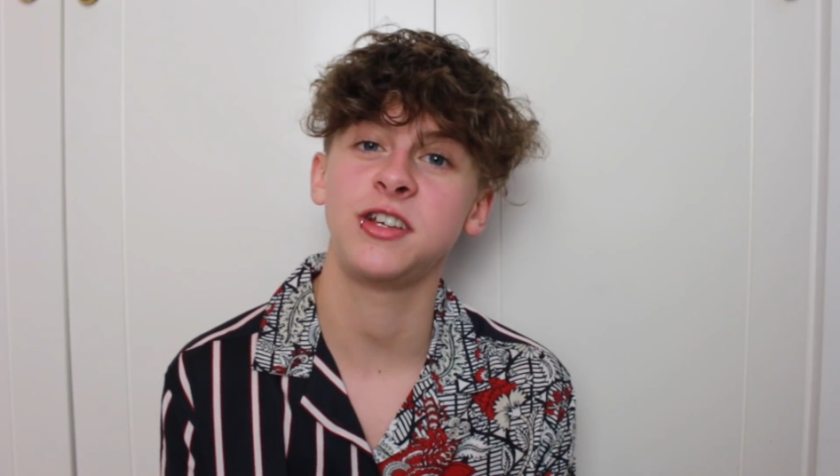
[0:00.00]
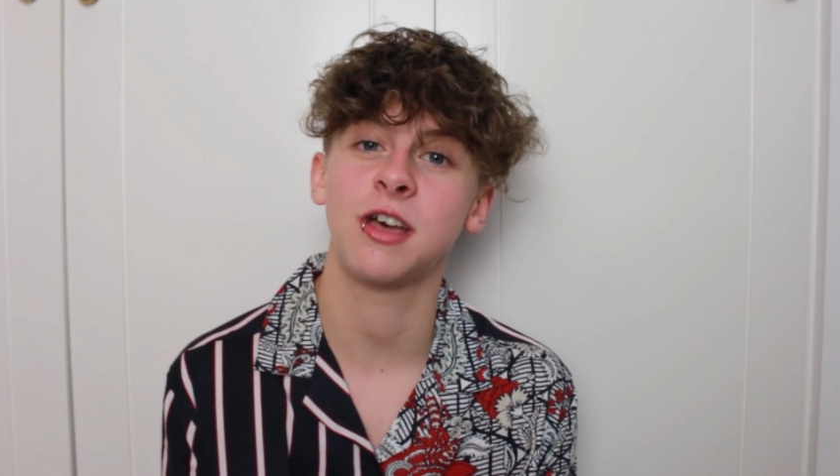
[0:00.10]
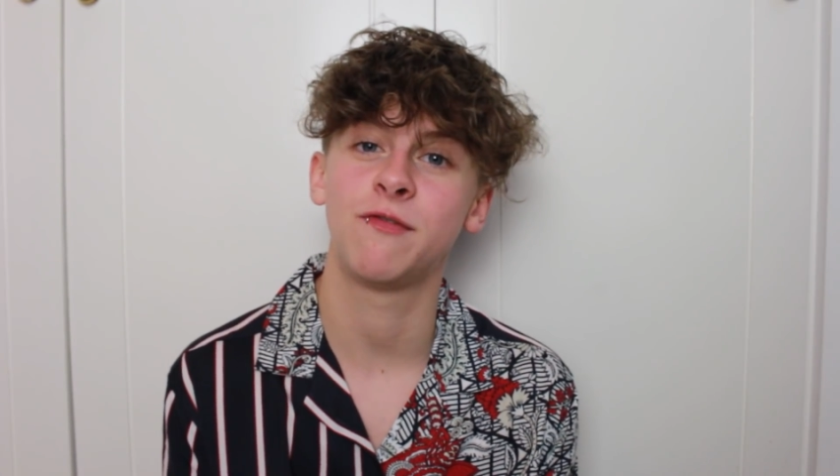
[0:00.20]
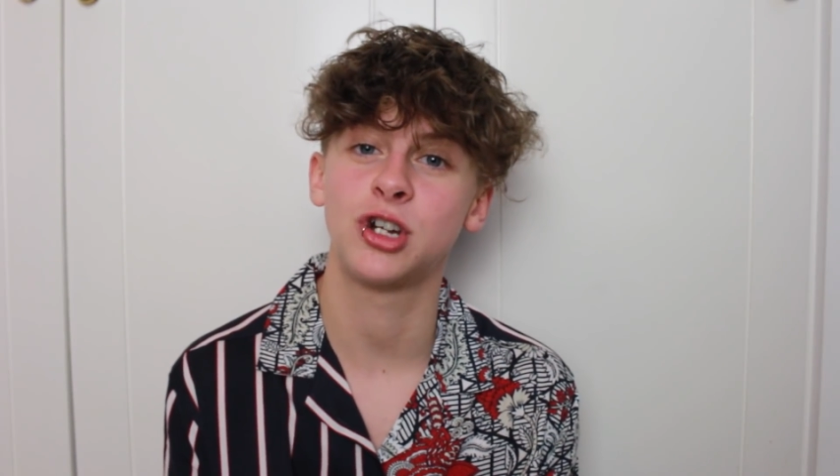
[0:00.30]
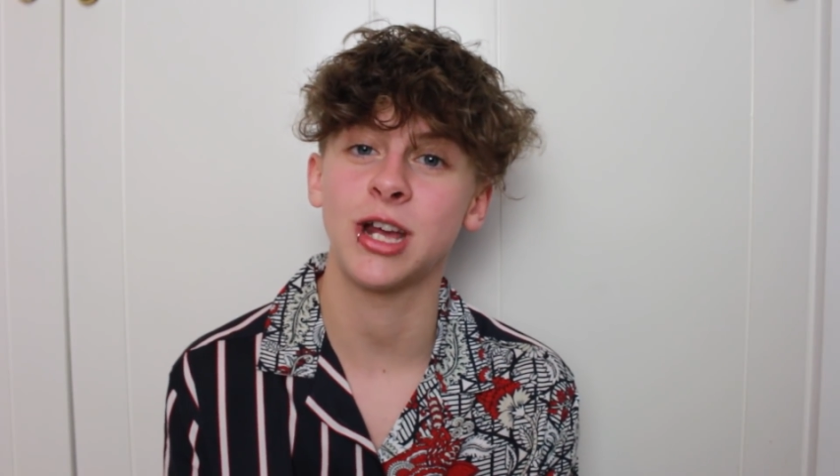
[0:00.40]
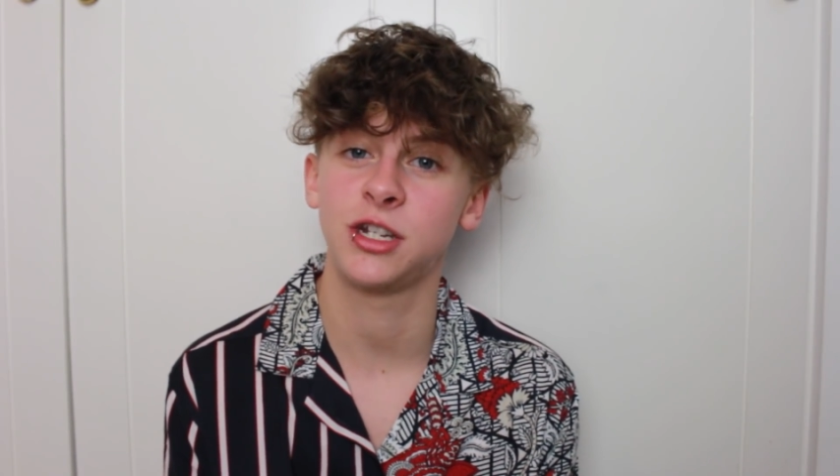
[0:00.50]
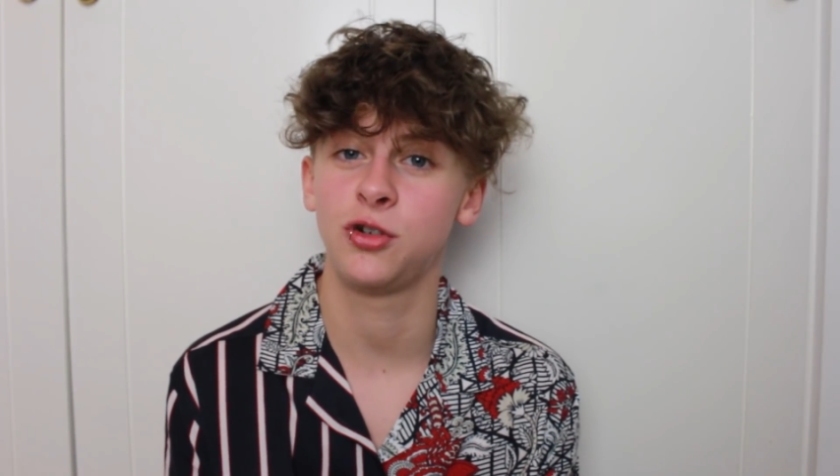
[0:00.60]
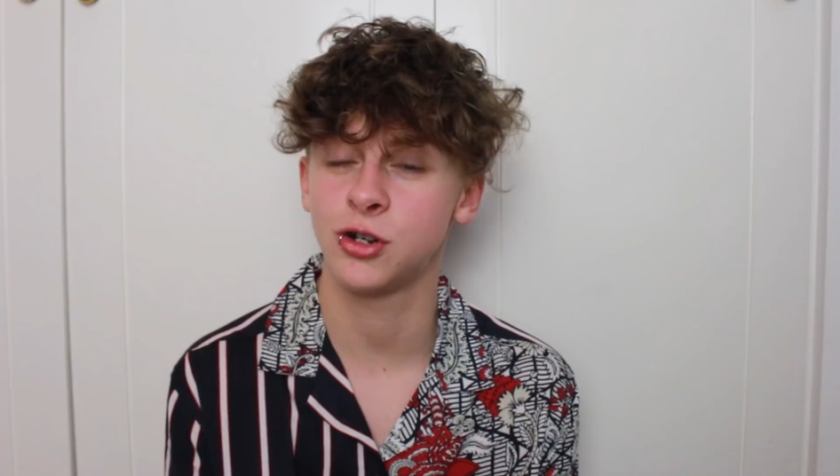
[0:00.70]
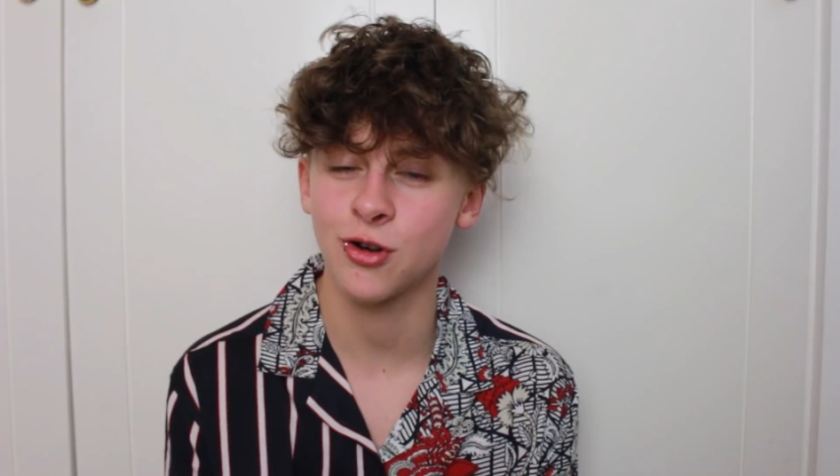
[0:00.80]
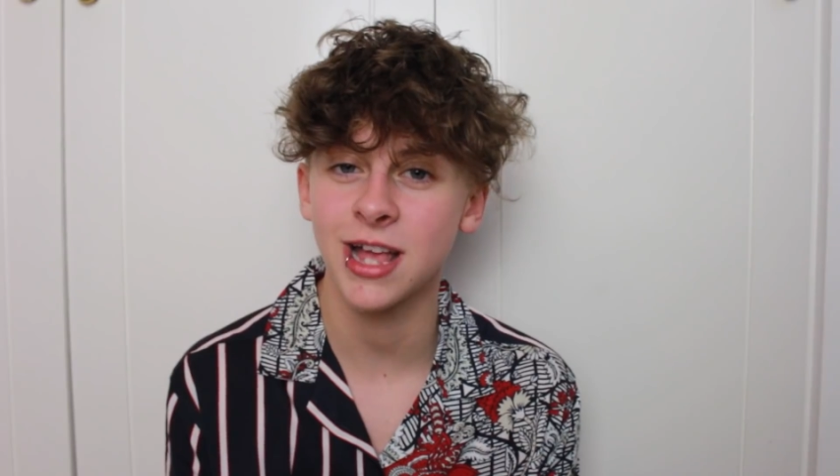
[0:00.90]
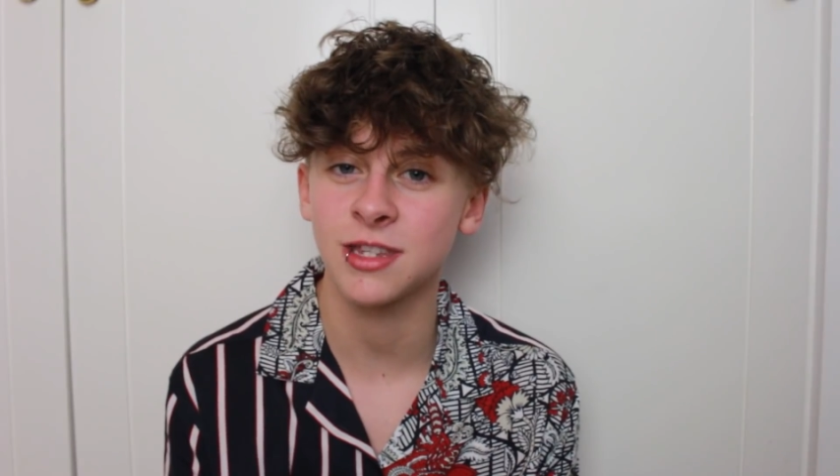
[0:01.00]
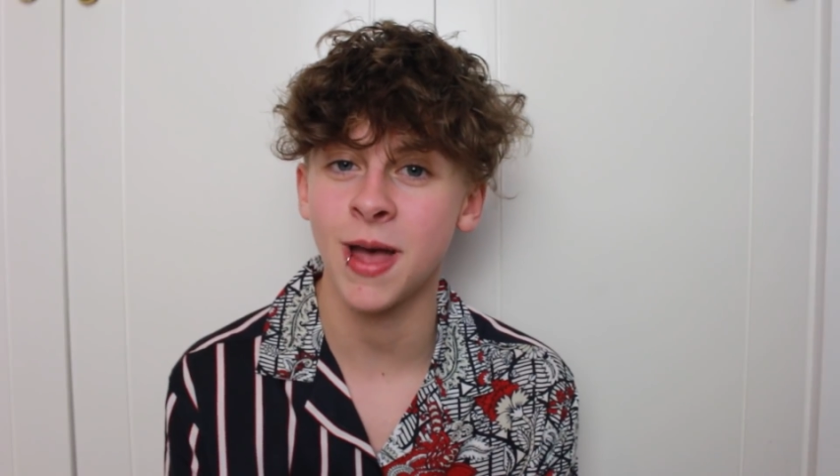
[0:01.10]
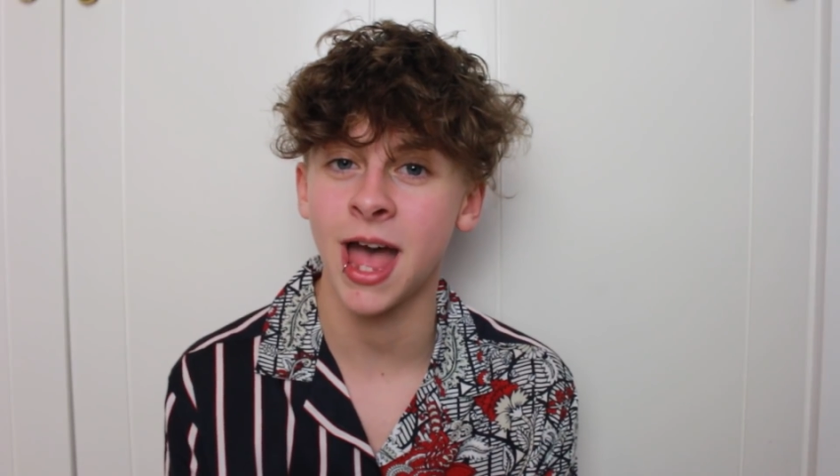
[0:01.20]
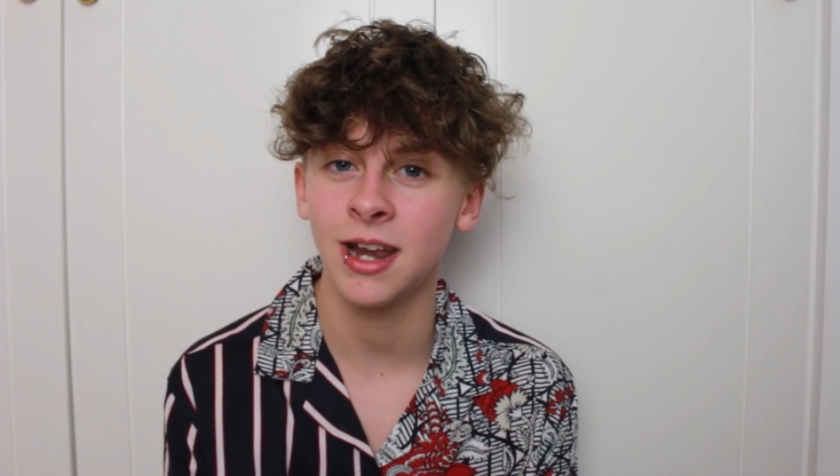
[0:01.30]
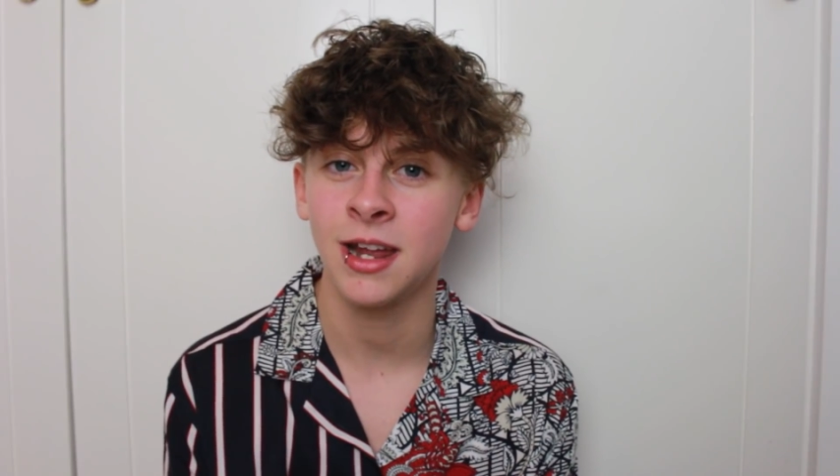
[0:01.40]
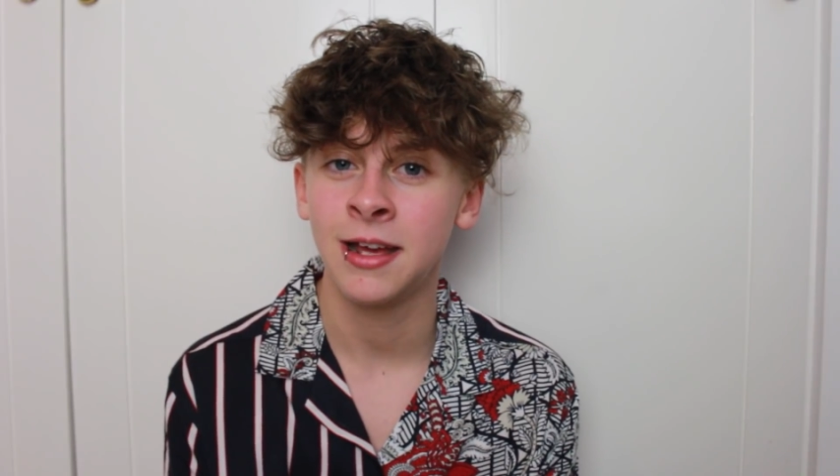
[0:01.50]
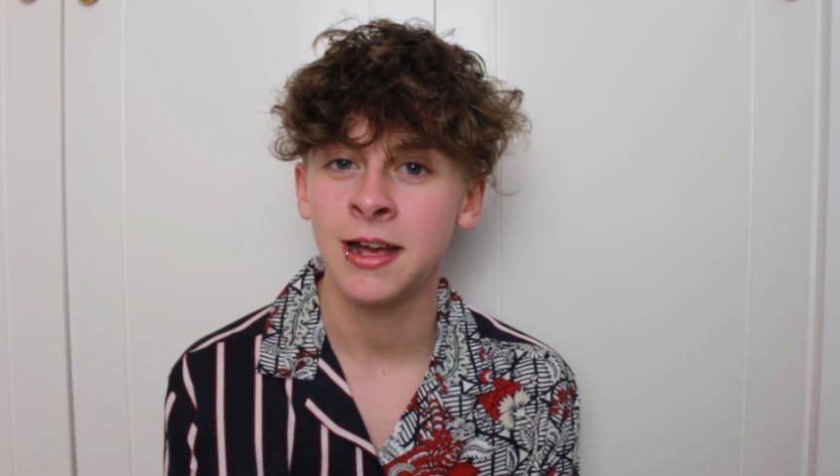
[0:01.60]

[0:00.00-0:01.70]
yourself attracted to a trans man,